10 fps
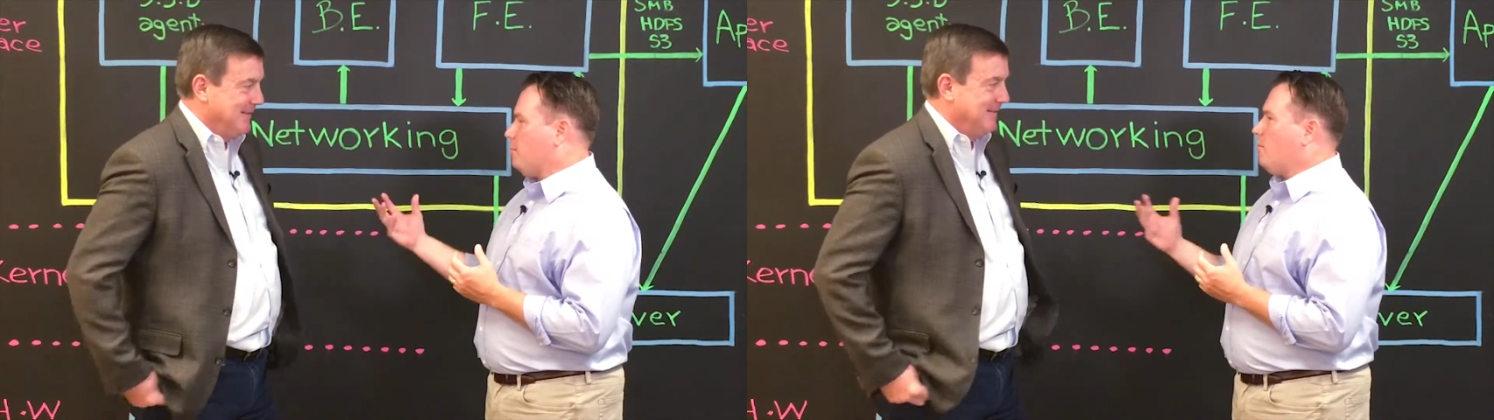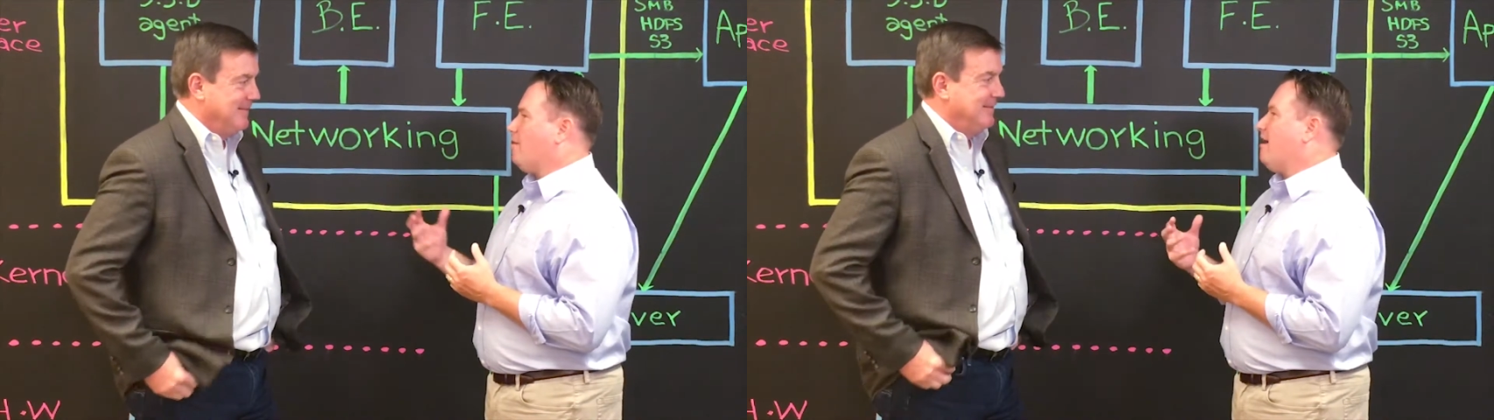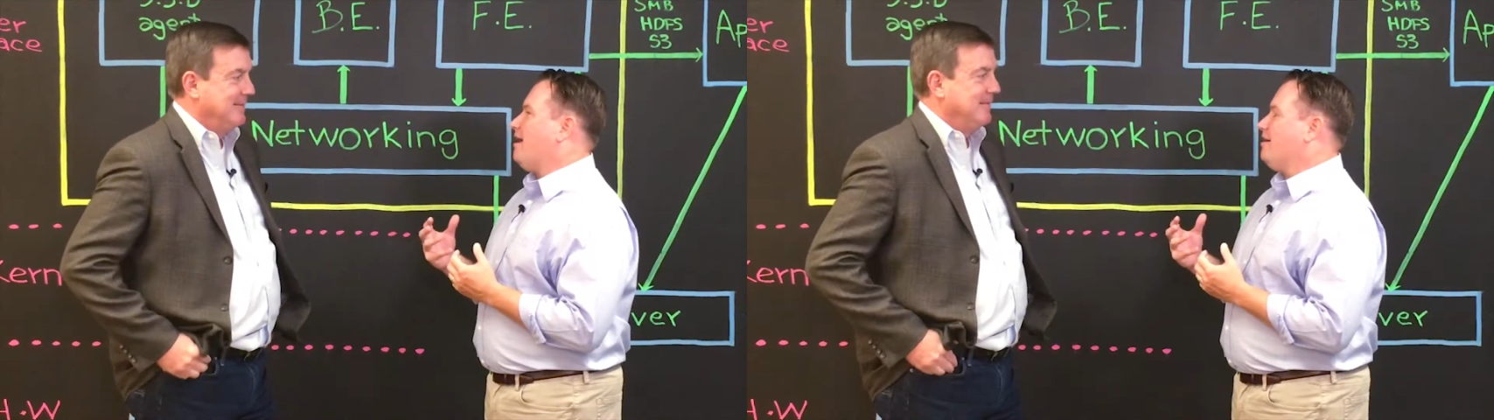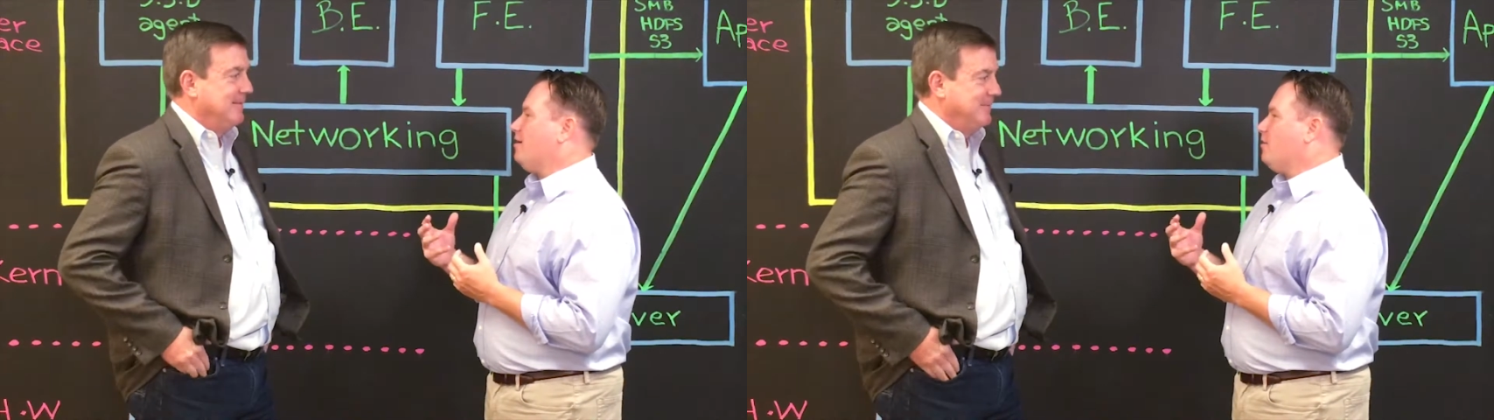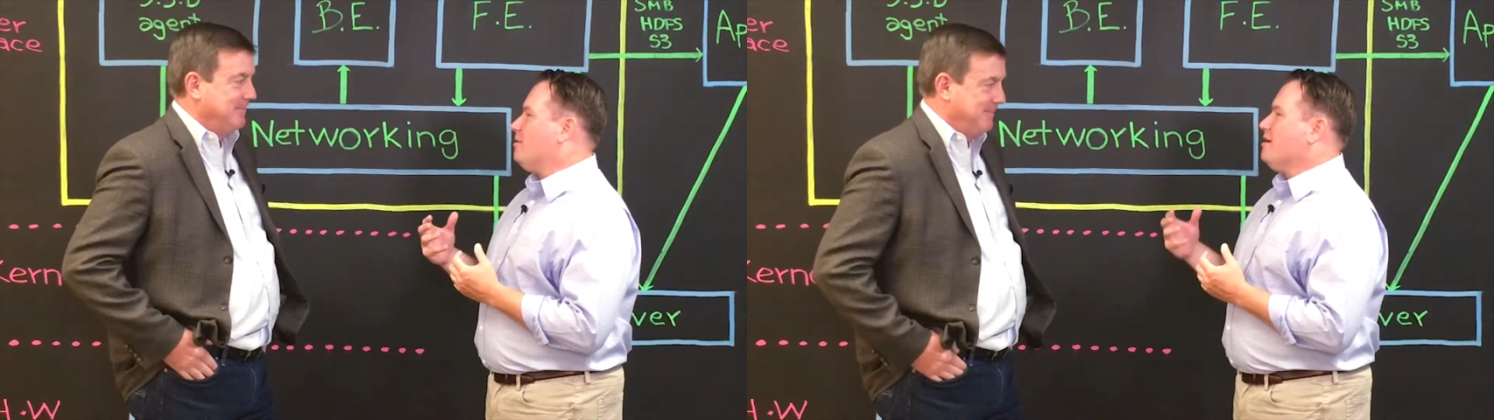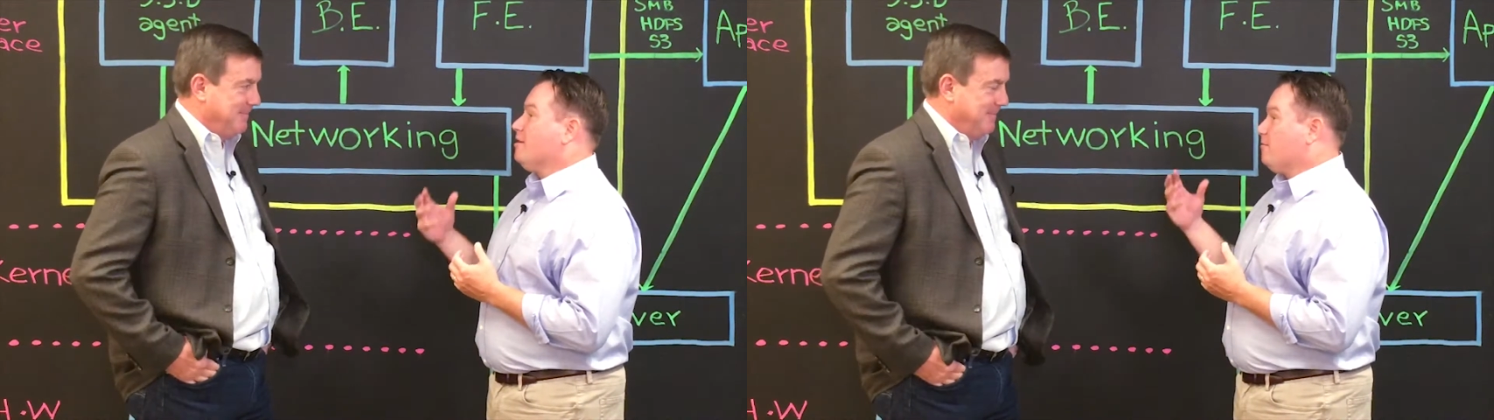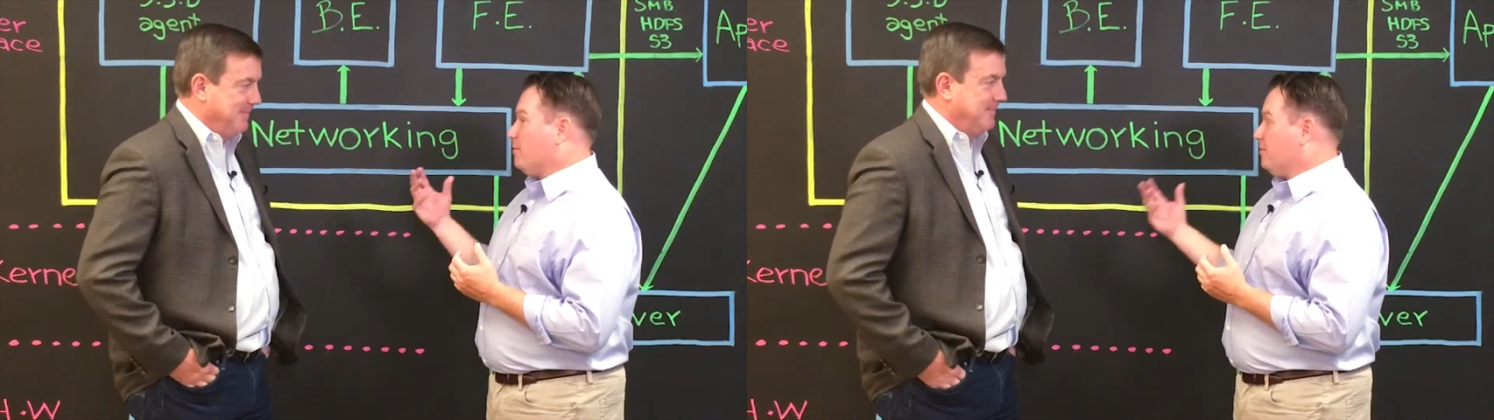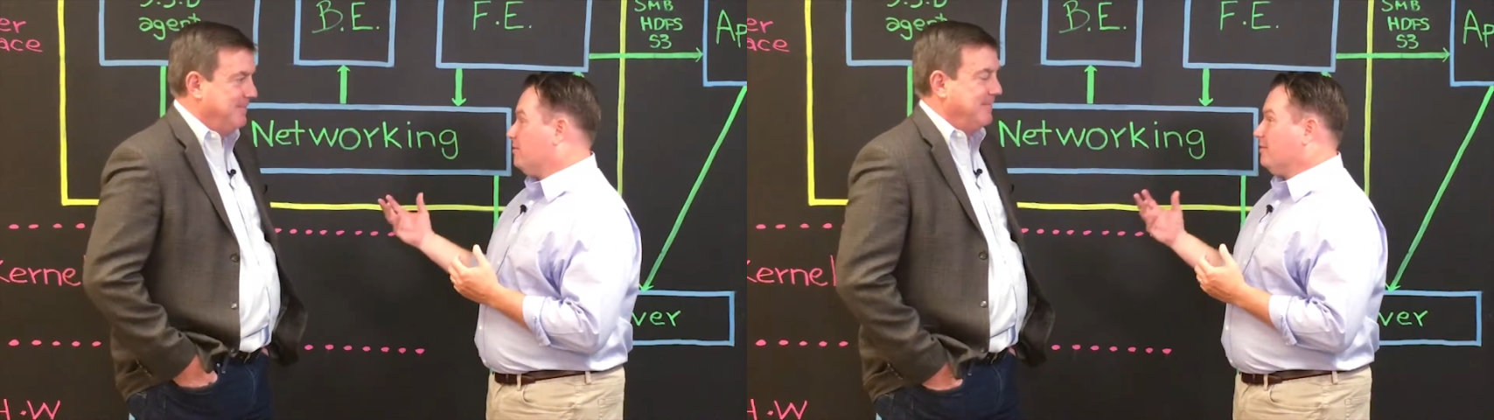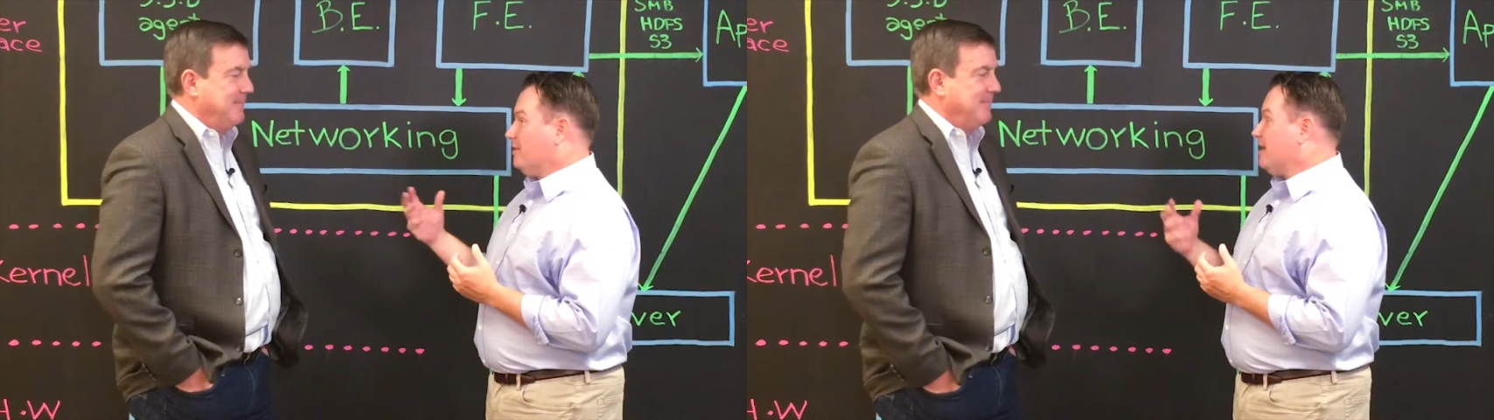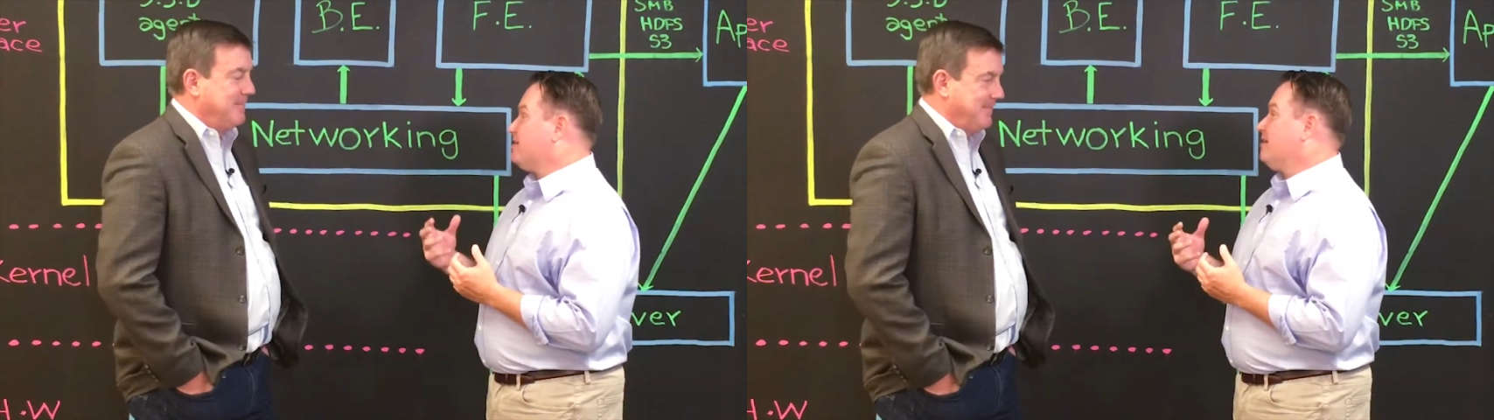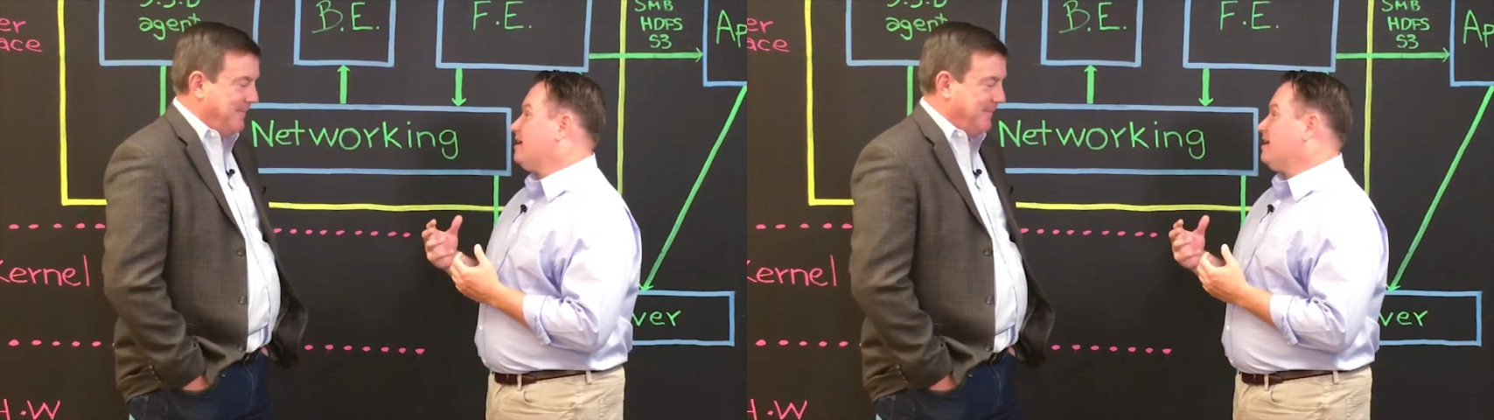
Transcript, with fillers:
Speaker 1: for more IO, for less